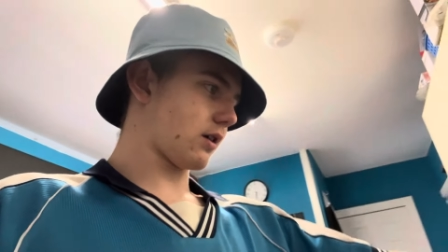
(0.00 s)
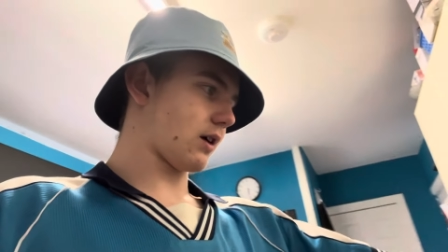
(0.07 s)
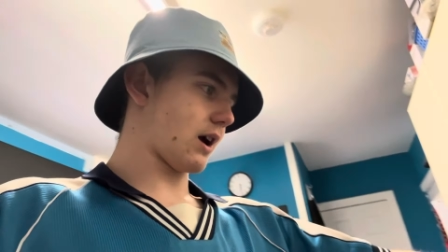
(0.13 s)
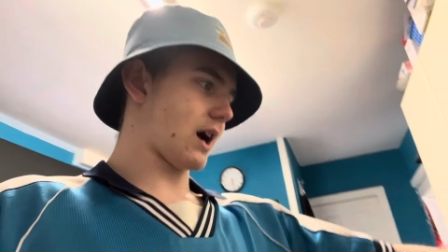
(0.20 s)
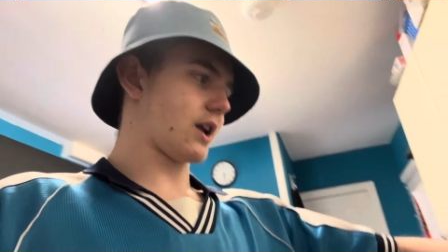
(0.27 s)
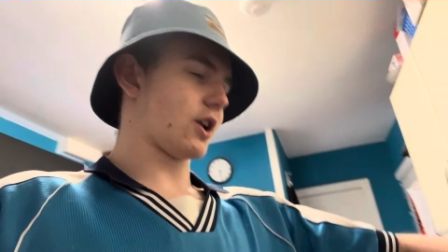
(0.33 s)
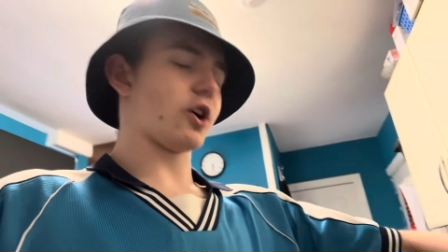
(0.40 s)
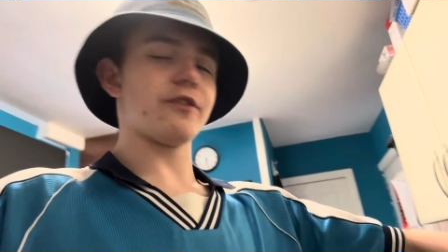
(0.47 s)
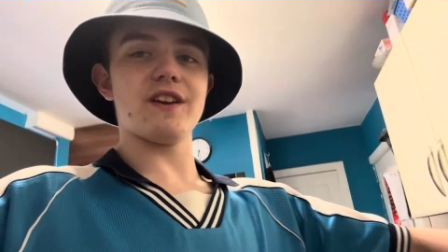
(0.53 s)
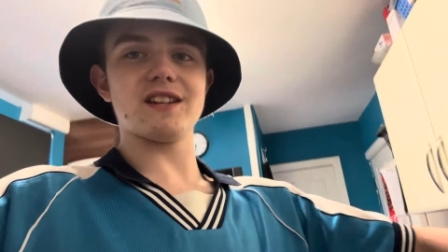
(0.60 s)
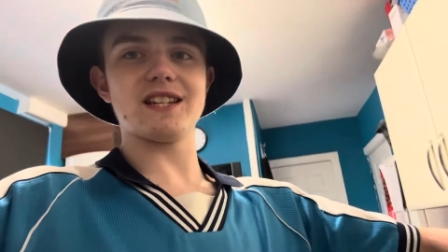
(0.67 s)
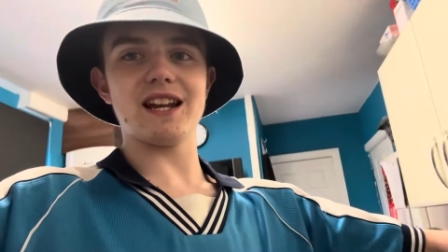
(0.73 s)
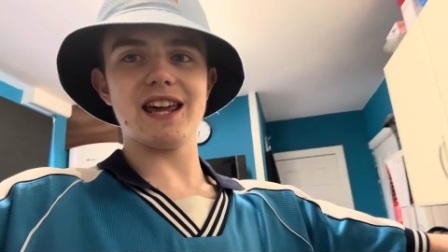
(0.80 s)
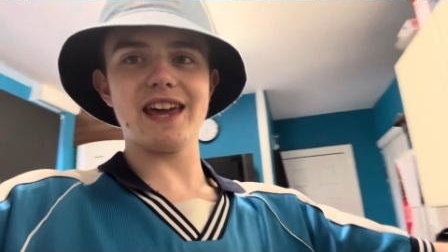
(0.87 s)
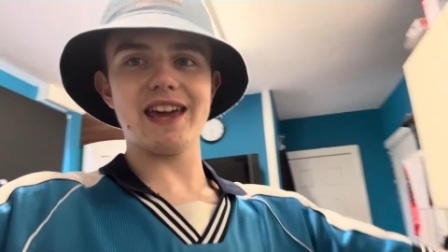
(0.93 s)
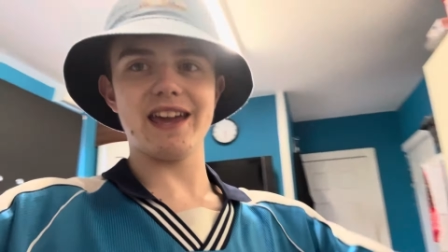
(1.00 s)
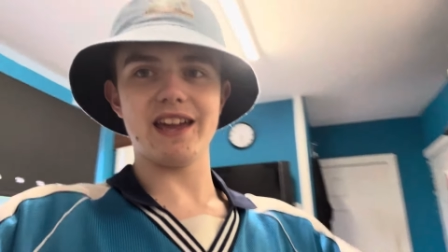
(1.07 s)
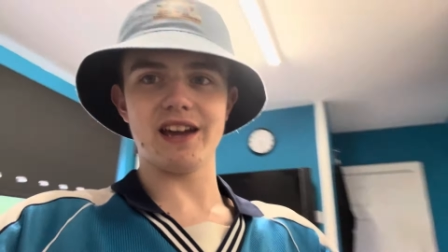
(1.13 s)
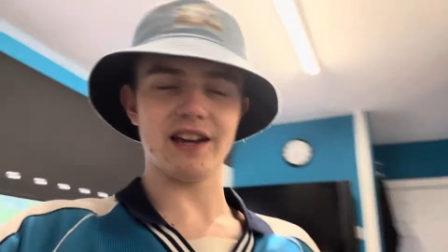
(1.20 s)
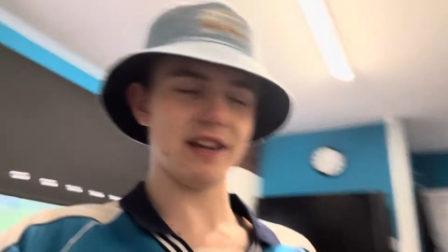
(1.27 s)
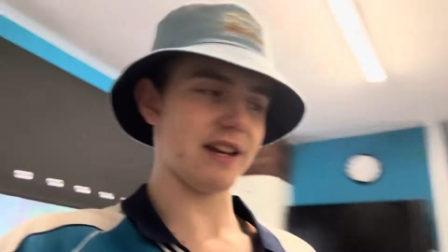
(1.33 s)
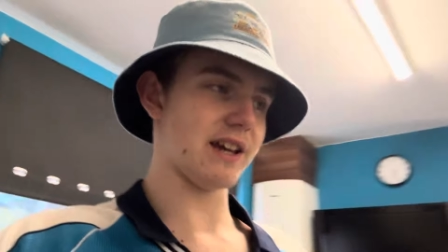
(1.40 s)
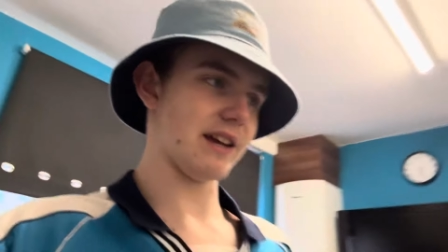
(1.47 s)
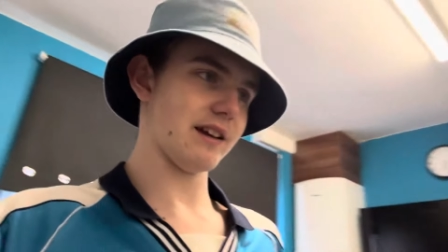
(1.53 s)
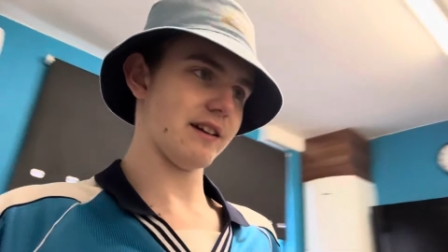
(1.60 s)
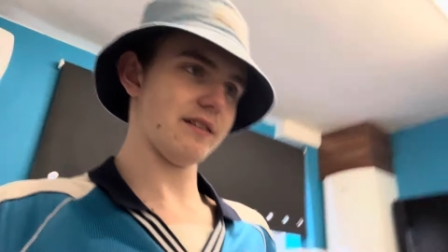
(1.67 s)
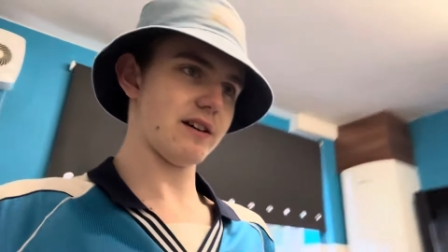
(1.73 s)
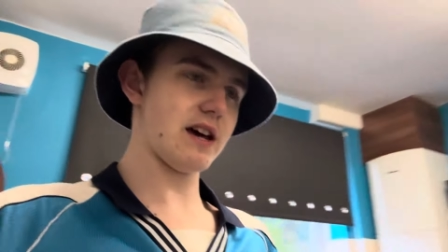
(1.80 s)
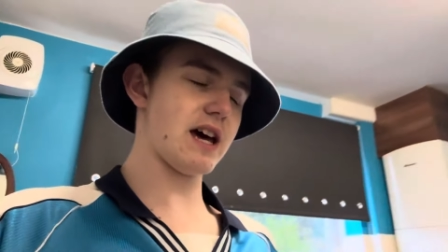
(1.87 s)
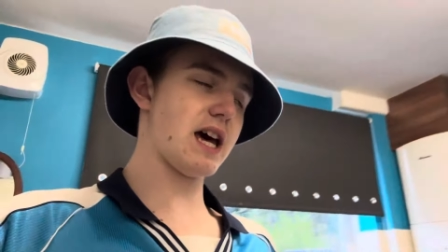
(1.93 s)
and obviously,
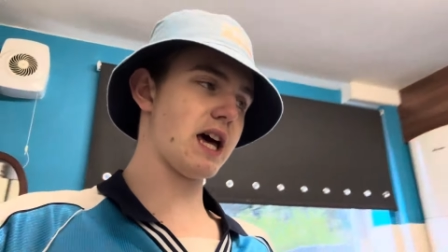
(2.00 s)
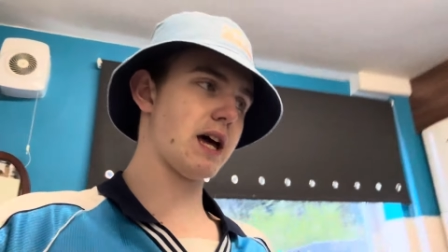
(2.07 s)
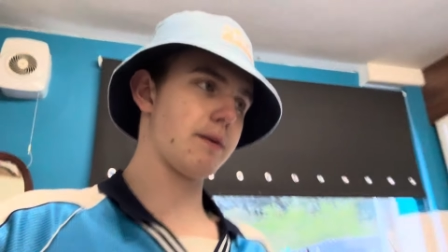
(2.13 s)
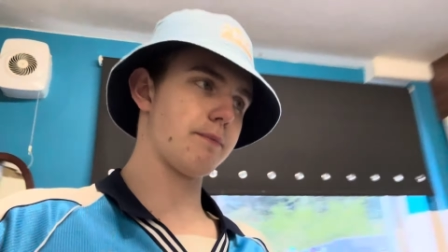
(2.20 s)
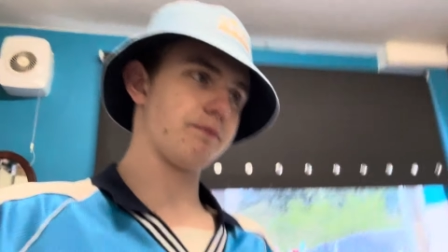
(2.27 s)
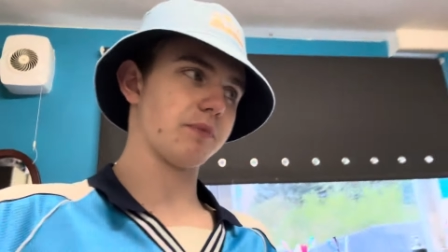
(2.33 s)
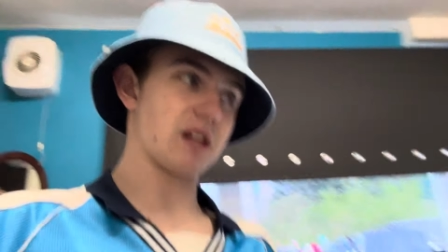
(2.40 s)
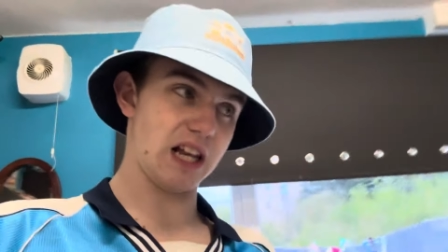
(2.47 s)
um,